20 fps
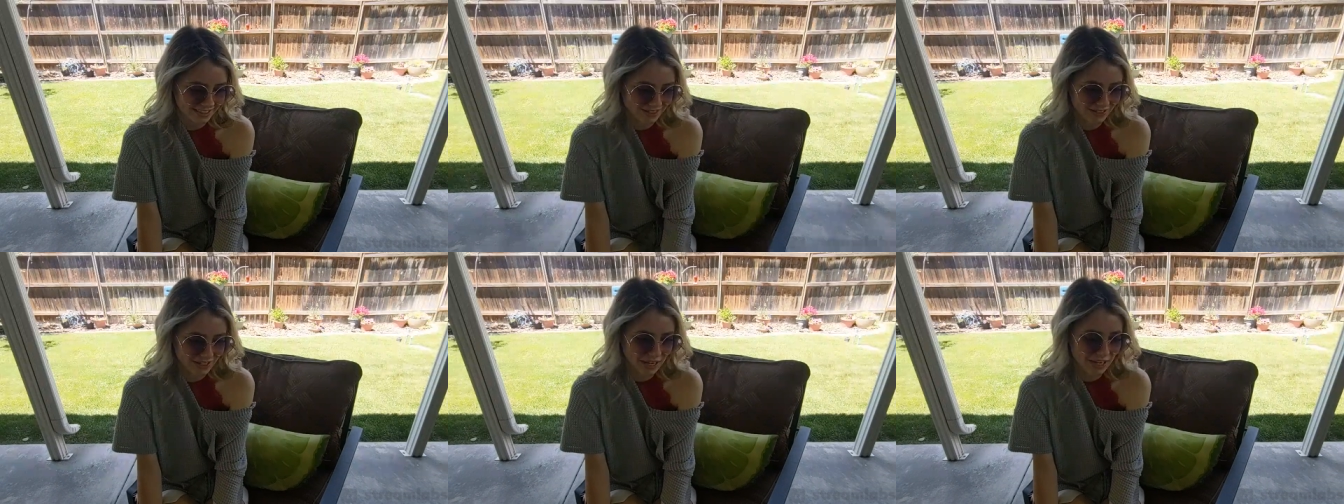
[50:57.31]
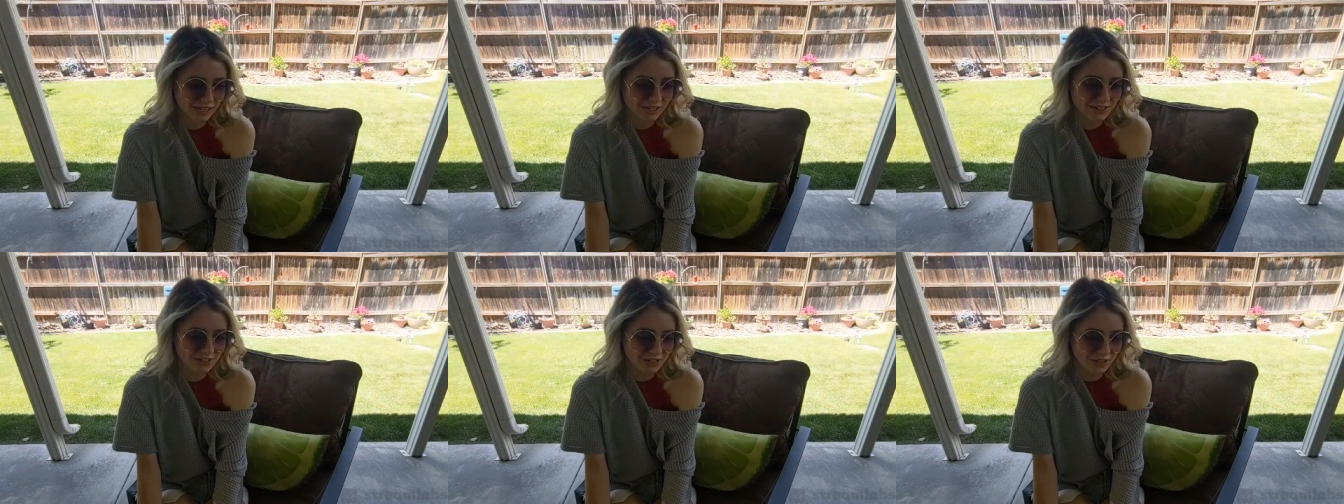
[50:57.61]
This
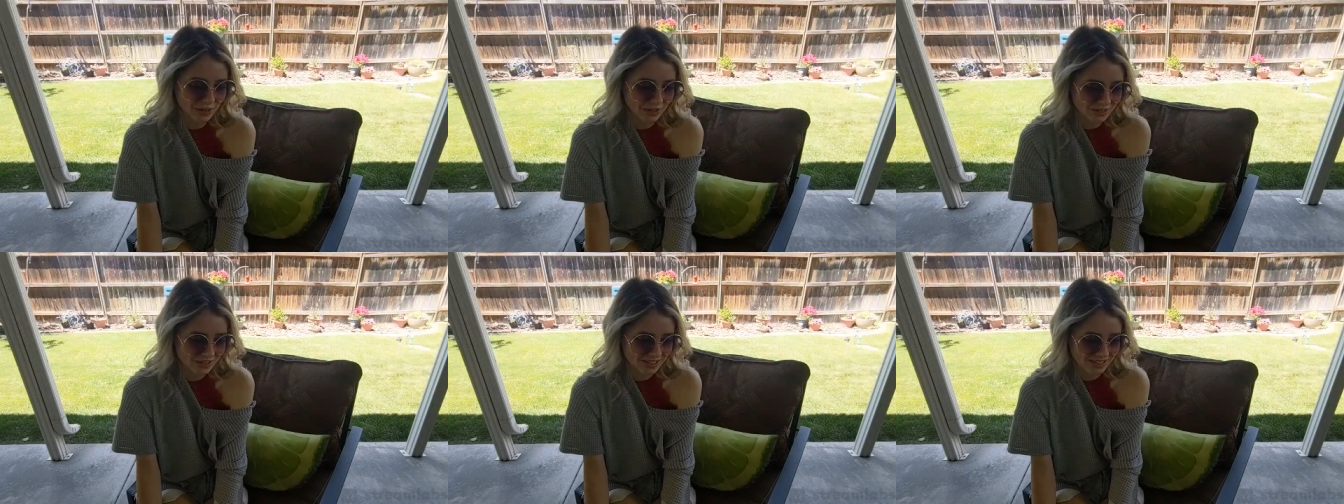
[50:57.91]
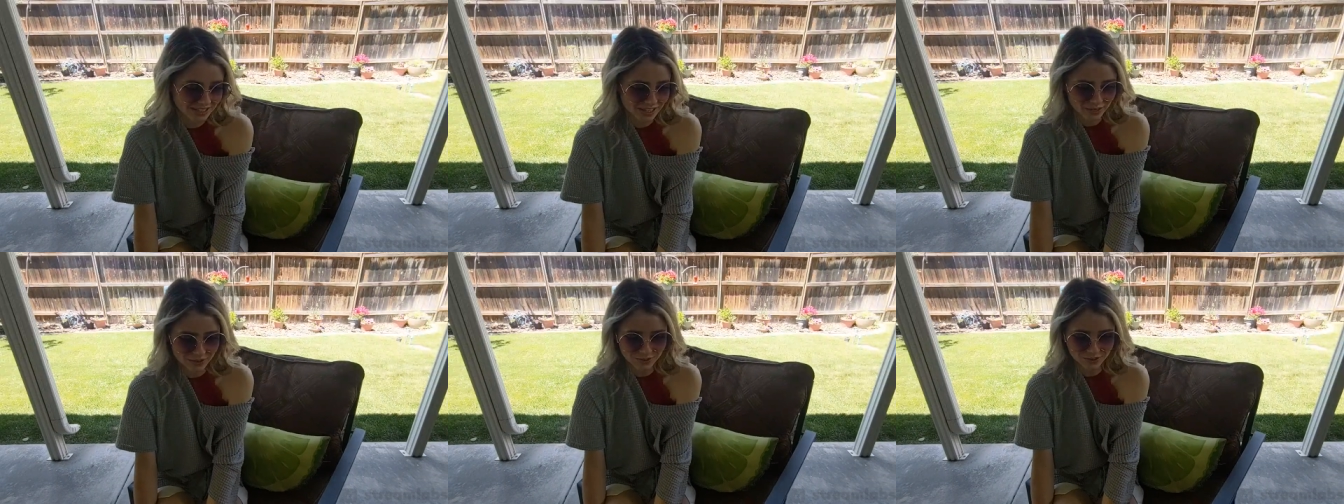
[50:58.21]
kid is now at a
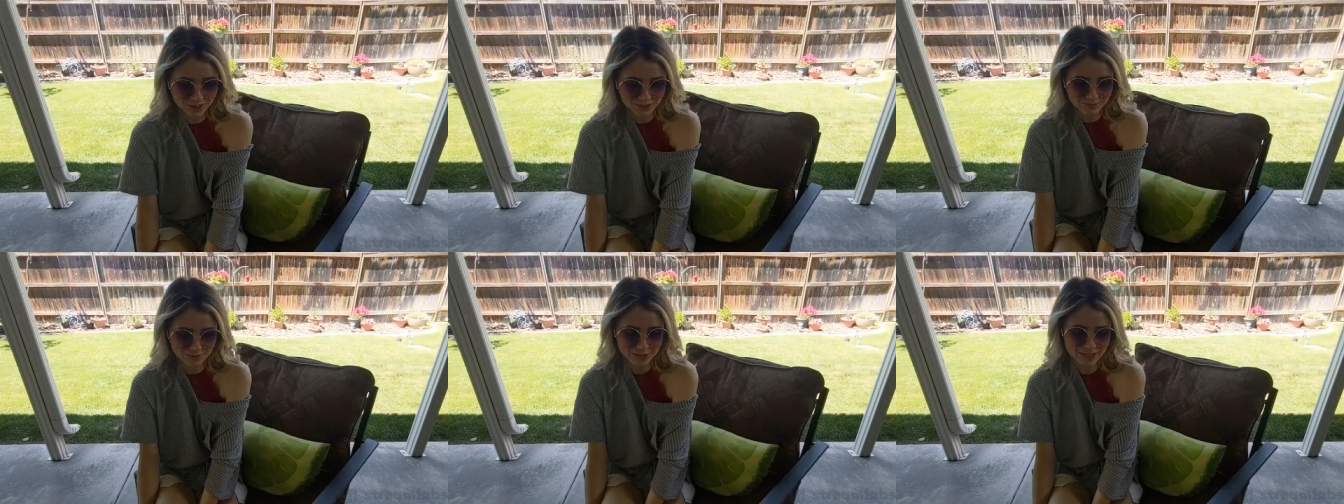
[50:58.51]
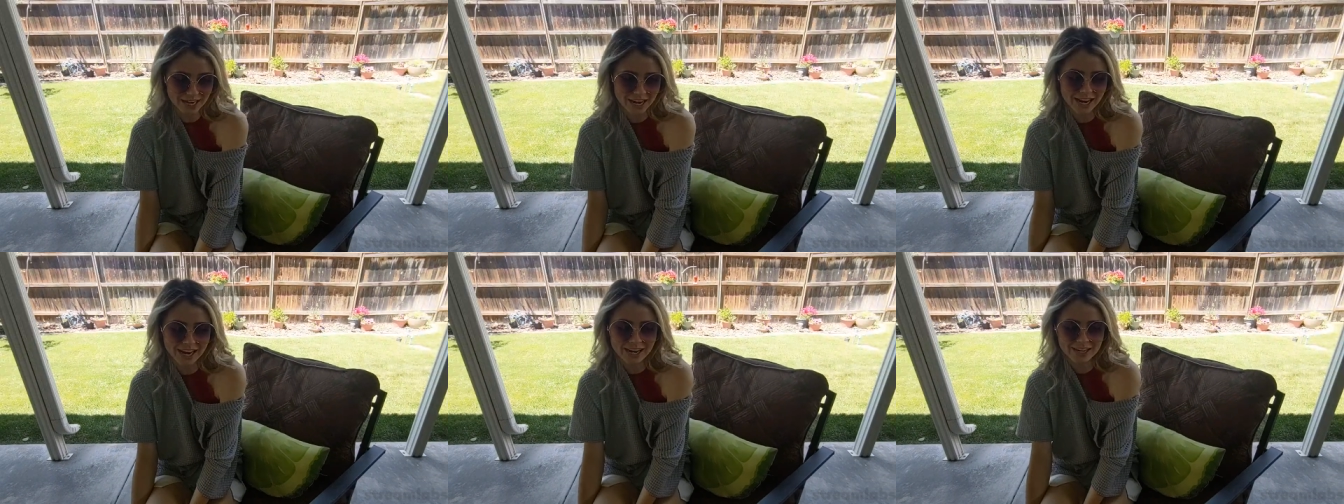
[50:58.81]
single
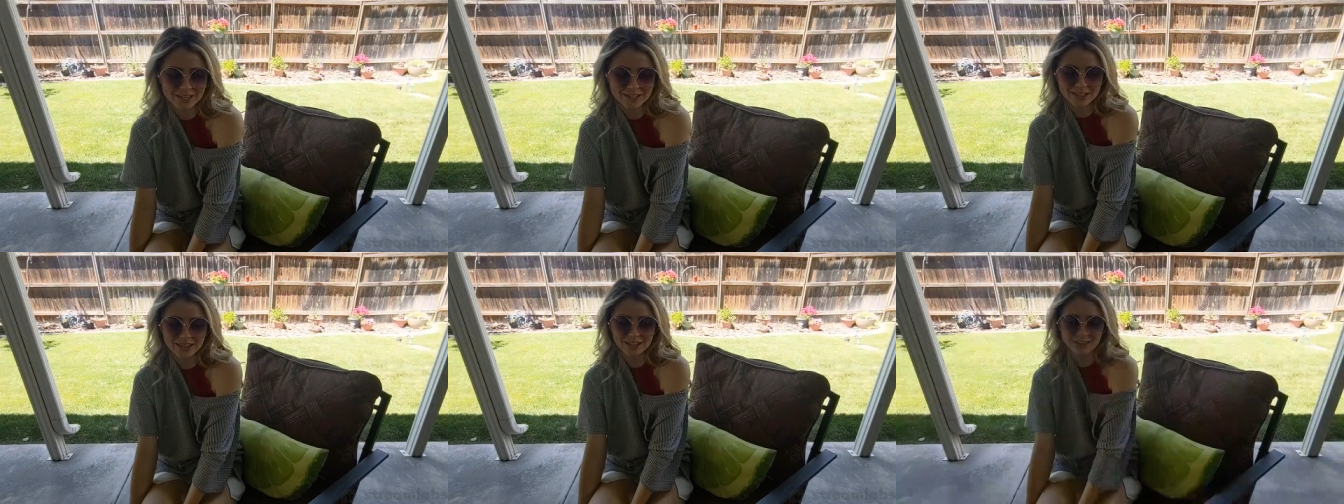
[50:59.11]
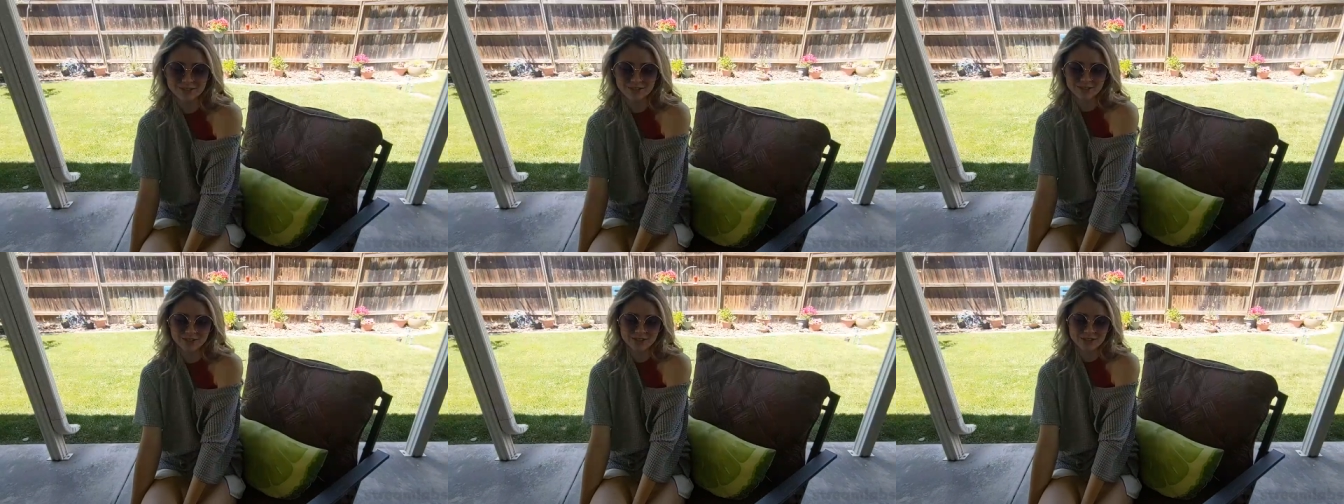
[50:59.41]
number age,
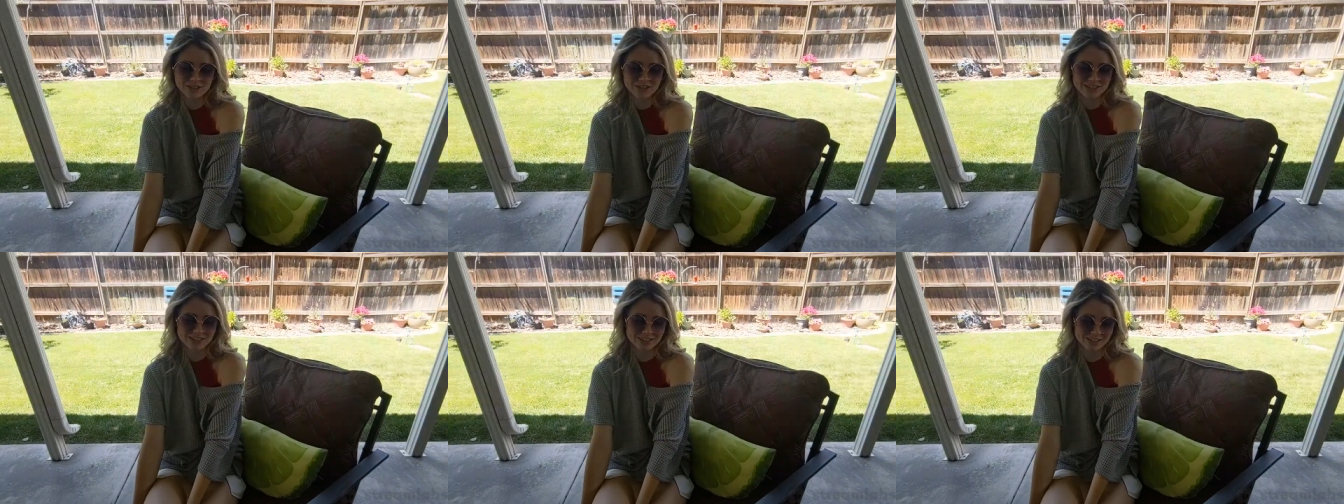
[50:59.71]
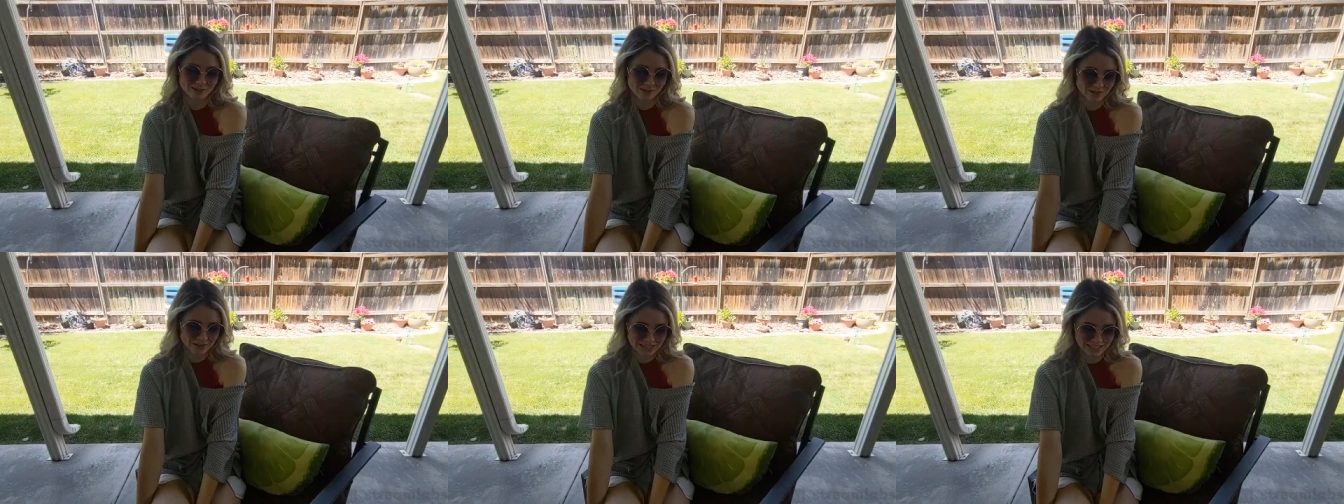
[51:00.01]
therefore she
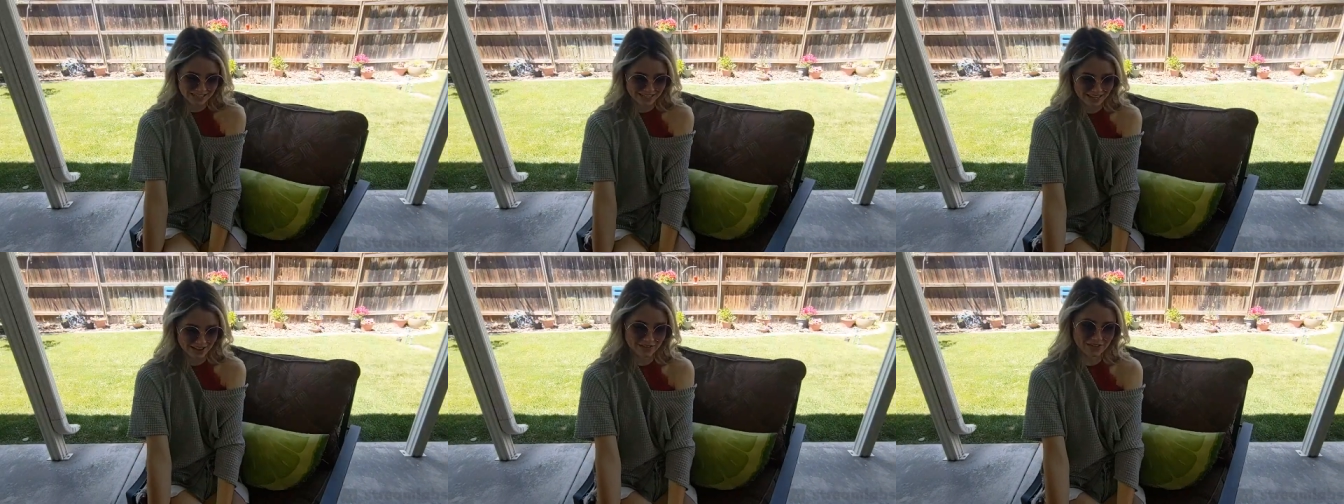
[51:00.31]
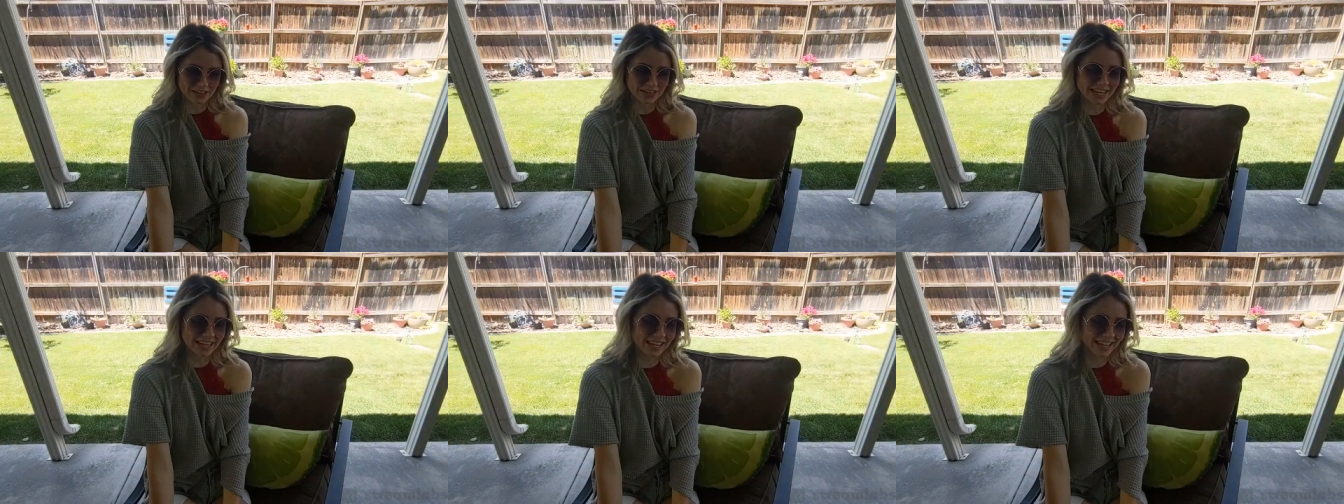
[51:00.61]
is 27.